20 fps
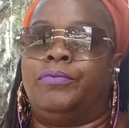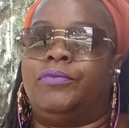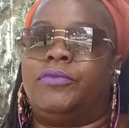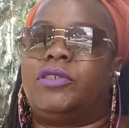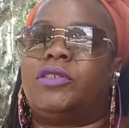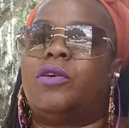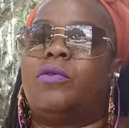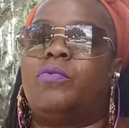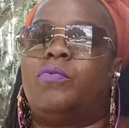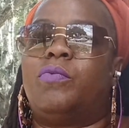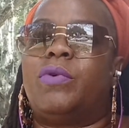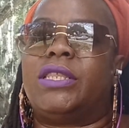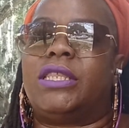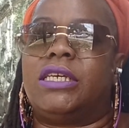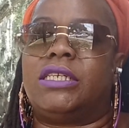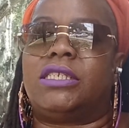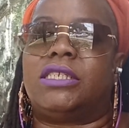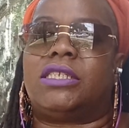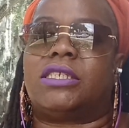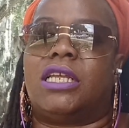So what
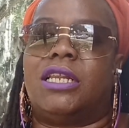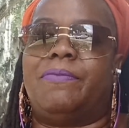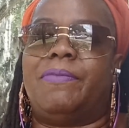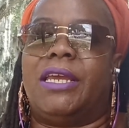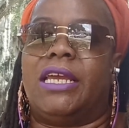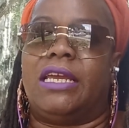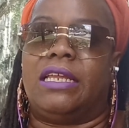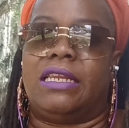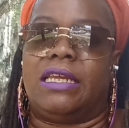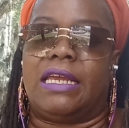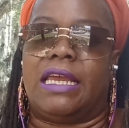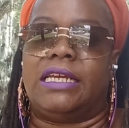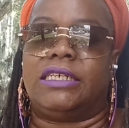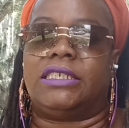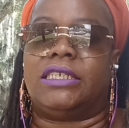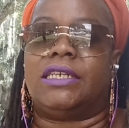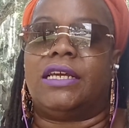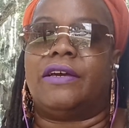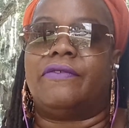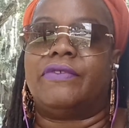this is going to be an
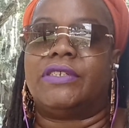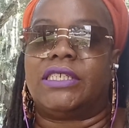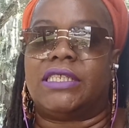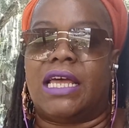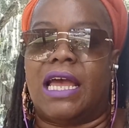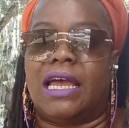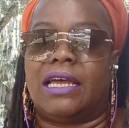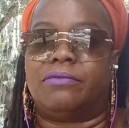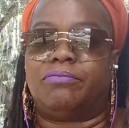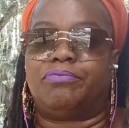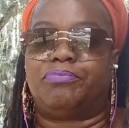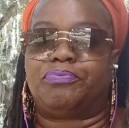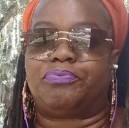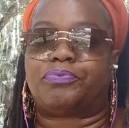indication of is that